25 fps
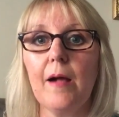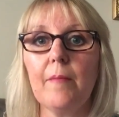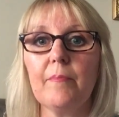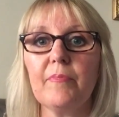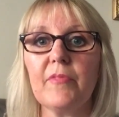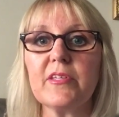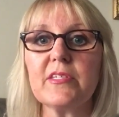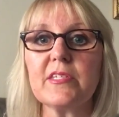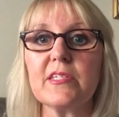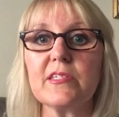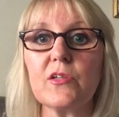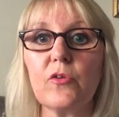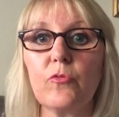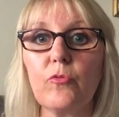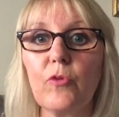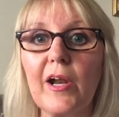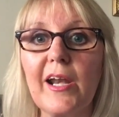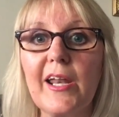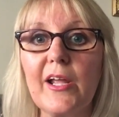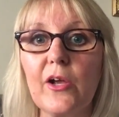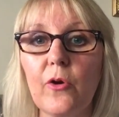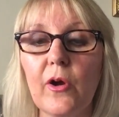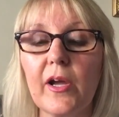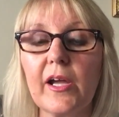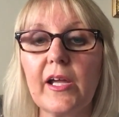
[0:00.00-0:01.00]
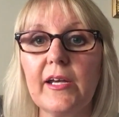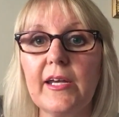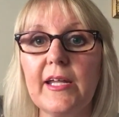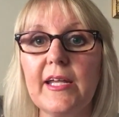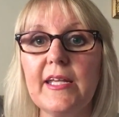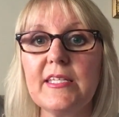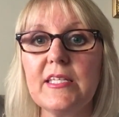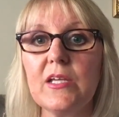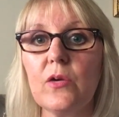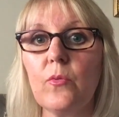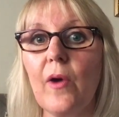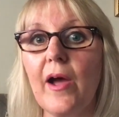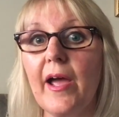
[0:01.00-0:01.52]
This is a really quick and
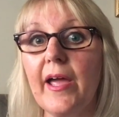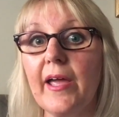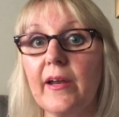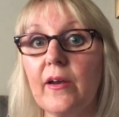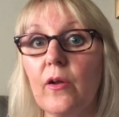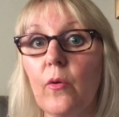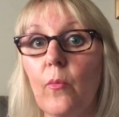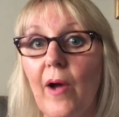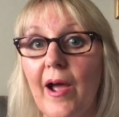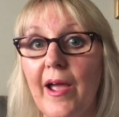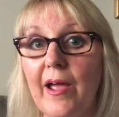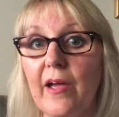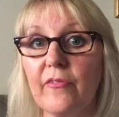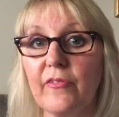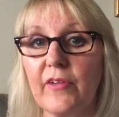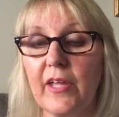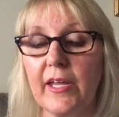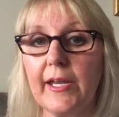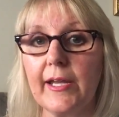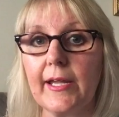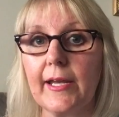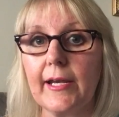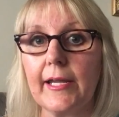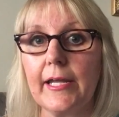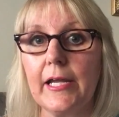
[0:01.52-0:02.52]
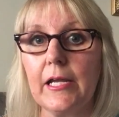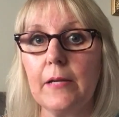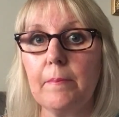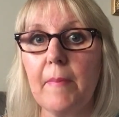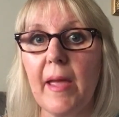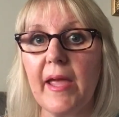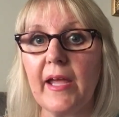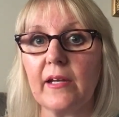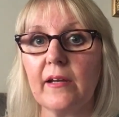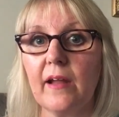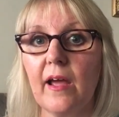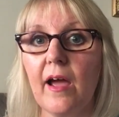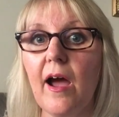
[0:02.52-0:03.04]
easy way, and a way of getting a lead
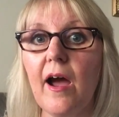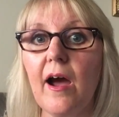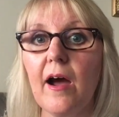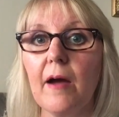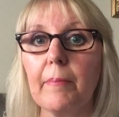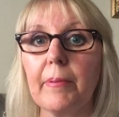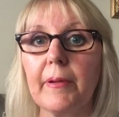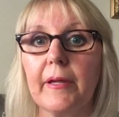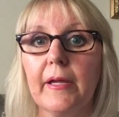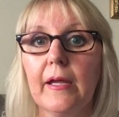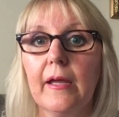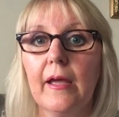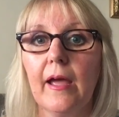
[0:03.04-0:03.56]
magnet up.